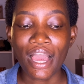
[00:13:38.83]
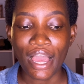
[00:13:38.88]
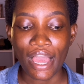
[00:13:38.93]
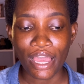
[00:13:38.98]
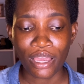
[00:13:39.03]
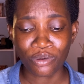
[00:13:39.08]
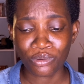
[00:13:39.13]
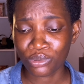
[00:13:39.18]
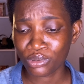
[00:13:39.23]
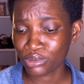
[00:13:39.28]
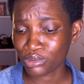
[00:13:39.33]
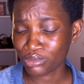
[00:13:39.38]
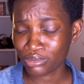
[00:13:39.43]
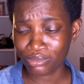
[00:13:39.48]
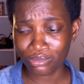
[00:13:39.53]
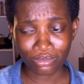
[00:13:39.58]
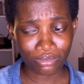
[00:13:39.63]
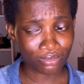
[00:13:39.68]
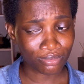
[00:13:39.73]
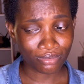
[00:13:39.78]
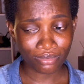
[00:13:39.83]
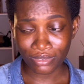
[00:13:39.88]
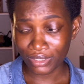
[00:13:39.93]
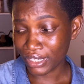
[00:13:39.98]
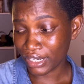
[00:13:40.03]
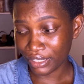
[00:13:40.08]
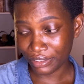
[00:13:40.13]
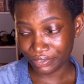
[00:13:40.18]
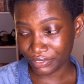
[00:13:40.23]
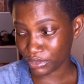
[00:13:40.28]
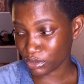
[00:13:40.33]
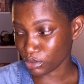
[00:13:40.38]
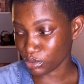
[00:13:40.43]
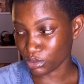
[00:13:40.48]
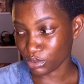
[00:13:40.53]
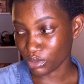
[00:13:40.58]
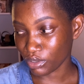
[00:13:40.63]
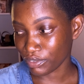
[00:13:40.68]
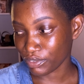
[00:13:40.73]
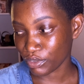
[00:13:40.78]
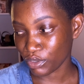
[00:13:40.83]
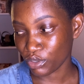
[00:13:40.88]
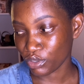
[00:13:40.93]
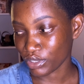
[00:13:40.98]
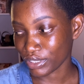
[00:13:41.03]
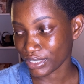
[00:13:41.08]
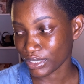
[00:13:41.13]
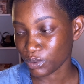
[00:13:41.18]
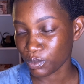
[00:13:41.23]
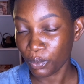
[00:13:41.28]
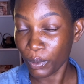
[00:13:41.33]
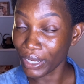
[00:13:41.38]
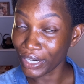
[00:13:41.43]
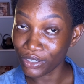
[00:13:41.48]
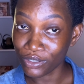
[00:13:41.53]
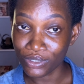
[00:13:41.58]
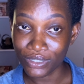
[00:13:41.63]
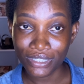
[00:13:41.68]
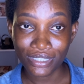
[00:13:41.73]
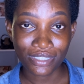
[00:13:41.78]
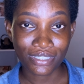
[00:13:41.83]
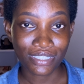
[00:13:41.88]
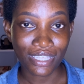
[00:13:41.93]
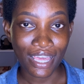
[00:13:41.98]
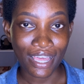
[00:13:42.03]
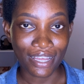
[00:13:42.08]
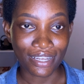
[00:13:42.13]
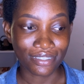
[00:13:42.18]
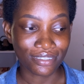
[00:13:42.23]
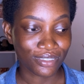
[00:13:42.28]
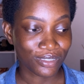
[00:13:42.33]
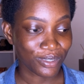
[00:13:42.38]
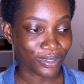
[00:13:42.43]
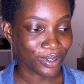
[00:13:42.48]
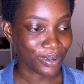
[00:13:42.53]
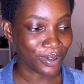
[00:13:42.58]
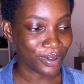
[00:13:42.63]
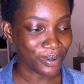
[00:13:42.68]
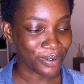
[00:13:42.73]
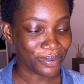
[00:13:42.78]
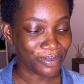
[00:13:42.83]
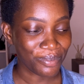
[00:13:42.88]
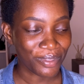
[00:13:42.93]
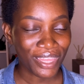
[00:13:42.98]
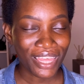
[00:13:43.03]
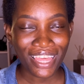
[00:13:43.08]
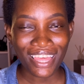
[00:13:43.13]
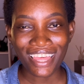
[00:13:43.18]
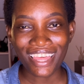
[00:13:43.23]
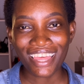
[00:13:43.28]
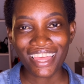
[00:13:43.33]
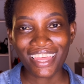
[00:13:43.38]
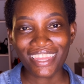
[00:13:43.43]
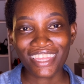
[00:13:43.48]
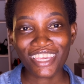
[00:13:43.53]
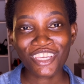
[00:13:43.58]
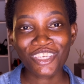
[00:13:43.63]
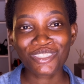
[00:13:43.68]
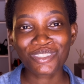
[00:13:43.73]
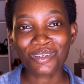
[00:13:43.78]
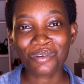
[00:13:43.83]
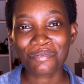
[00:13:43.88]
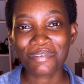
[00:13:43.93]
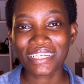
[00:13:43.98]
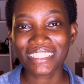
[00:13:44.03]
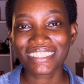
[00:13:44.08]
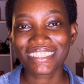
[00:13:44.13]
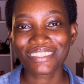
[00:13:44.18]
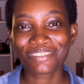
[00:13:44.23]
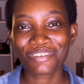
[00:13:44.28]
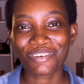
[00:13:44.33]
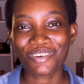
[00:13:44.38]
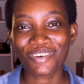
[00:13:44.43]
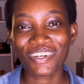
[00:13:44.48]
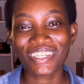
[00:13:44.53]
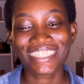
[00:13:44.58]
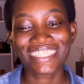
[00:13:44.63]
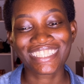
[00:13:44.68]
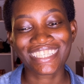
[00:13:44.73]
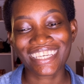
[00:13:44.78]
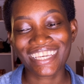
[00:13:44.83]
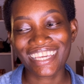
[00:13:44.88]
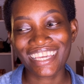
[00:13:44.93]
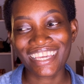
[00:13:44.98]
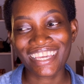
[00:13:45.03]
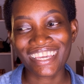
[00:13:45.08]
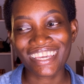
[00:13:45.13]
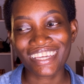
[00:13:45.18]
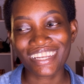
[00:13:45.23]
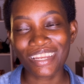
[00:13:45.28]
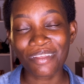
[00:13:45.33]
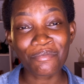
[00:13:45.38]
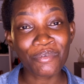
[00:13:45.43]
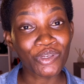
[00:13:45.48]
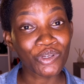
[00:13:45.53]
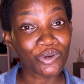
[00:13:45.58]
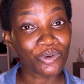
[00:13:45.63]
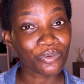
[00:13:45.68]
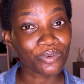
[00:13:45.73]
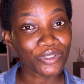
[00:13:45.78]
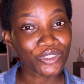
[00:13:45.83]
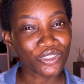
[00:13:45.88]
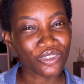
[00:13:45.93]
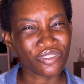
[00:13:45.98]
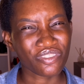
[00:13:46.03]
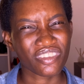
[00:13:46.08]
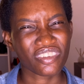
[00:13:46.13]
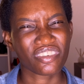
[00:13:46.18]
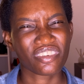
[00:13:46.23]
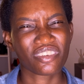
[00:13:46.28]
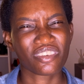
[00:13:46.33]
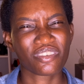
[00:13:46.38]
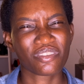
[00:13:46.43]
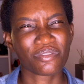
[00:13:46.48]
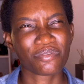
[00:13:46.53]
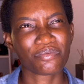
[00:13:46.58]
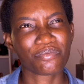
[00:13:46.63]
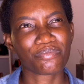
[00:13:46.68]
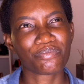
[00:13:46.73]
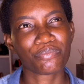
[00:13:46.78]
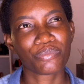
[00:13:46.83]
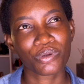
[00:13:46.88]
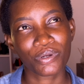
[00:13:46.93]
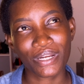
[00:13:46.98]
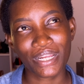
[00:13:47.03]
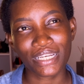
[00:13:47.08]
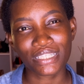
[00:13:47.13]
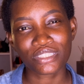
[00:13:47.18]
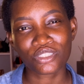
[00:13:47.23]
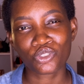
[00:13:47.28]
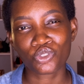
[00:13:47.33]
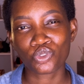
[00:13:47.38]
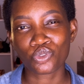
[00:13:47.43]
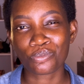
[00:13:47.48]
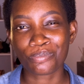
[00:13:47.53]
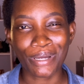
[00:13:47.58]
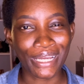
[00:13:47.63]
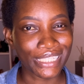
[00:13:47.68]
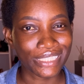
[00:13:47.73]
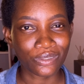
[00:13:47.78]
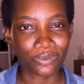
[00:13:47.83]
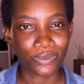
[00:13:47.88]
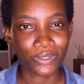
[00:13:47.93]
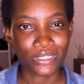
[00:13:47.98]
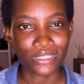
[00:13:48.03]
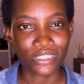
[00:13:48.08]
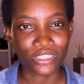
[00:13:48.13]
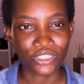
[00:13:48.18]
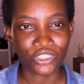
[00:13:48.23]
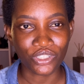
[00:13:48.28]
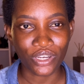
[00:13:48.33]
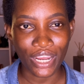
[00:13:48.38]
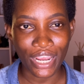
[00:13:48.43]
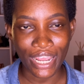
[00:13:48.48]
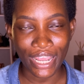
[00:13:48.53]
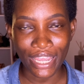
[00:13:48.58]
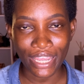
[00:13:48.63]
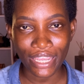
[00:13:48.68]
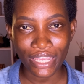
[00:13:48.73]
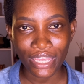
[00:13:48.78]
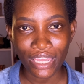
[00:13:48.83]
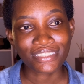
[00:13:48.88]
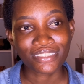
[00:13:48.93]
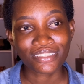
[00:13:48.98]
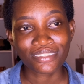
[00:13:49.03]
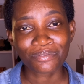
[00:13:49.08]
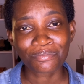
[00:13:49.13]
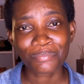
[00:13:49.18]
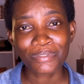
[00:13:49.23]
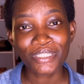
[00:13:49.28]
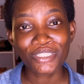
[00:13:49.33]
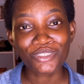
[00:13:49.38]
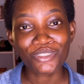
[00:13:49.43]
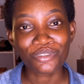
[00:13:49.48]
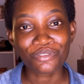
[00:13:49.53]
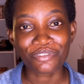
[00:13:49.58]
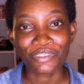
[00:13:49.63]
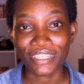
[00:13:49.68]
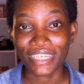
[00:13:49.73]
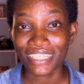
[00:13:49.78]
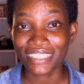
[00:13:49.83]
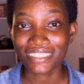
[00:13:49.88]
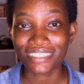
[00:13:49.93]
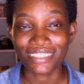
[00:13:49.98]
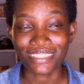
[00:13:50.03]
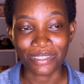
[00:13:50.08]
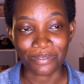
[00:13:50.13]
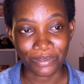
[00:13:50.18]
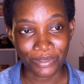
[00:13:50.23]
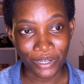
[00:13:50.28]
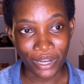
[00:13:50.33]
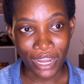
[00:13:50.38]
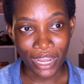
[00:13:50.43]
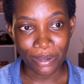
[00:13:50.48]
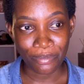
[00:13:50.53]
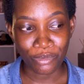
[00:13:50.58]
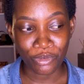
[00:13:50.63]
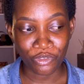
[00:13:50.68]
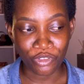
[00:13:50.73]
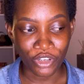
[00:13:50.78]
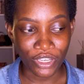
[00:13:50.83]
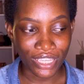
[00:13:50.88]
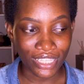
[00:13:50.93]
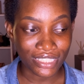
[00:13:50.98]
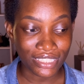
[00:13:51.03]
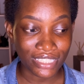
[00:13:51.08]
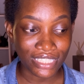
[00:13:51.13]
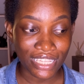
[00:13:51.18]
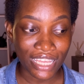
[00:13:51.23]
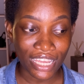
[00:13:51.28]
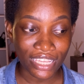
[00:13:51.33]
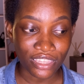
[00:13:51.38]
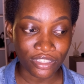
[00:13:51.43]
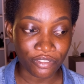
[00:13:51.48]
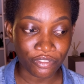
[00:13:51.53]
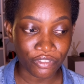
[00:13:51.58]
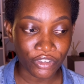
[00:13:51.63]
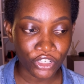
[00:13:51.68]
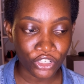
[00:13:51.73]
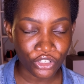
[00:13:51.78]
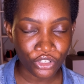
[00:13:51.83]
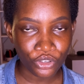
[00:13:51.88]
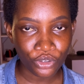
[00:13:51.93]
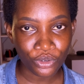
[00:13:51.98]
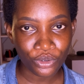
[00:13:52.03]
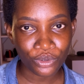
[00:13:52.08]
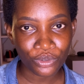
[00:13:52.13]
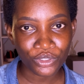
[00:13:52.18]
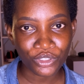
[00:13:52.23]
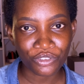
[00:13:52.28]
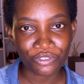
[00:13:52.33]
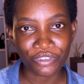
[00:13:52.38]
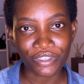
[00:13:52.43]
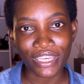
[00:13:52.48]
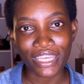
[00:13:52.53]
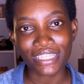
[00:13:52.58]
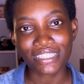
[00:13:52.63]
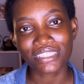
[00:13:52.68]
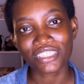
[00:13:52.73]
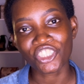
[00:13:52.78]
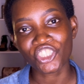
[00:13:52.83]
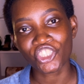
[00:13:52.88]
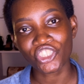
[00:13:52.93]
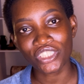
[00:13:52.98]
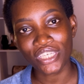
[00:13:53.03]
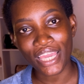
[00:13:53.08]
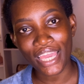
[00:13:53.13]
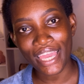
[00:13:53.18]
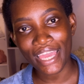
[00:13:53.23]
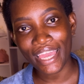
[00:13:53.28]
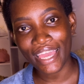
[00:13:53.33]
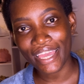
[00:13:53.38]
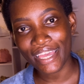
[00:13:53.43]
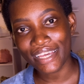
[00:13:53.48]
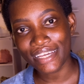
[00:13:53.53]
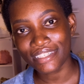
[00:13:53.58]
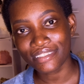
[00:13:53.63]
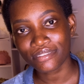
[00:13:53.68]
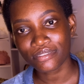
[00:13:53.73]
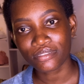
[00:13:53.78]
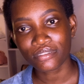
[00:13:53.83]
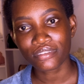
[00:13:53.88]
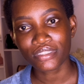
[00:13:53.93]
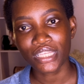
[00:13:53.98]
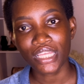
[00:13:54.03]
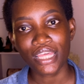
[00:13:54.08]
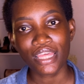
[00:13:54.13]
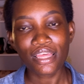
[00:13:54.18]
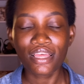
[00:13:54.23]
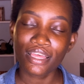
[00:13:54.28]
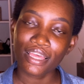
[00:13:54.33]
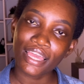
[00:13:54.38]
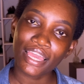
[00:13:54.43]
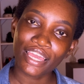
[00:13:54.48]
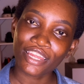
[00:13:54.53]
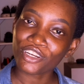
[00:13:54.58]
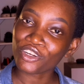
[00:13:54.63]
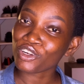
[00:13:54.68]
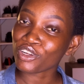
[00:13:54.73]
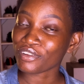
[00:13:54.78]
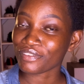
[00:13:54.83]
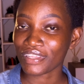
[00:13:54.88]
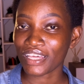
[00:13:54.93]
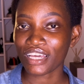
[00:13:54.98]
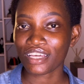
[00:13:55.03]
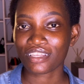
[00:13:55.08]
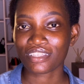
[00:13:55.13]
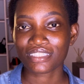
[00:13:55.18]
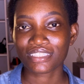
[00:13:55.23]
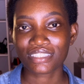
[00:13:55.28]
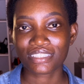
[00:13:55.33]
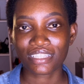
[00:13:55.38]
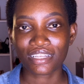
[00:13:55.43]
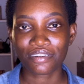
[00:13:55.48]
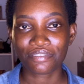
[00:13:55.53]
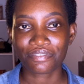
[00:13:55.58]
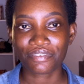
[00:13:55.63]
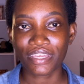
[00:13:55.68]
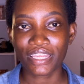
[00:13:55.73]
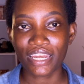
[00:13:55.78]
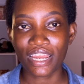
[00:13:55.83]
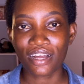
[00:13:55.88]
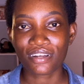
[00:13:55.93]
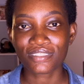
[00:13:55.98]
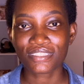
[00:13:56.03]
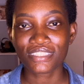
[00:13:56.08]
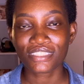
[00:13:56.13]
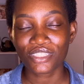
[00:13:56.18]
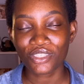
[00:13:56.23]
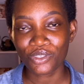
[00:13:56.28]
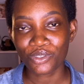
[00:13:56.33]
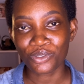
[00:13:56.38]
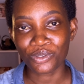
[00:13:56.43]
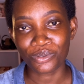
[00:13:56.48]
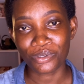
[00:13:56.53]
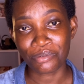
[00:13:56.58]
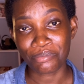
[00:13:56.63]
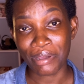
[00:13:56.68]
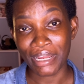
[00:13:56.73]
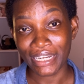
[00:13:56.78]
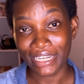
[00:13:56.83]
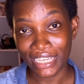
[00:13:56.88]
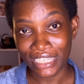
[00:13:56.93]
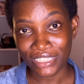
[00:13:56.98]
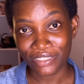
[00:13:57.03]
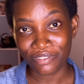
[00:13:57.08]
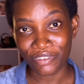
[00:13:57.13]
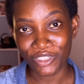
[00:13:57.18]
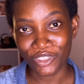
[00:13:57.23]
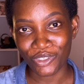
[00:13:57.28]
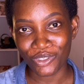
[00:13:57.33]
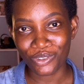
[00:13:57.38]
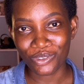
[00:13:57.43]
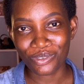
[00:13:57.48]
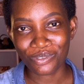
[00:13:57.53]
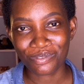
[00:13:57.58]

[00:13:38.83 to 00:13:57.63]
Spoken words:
I will love to, of course. Why not? Yeah, so thank you so much for watching. Let me know which of the products you might want to try. Please don't forget to subscribe, don't forget to like the video, don't forget to share and all of that good stuff, and I'll see you in my next video.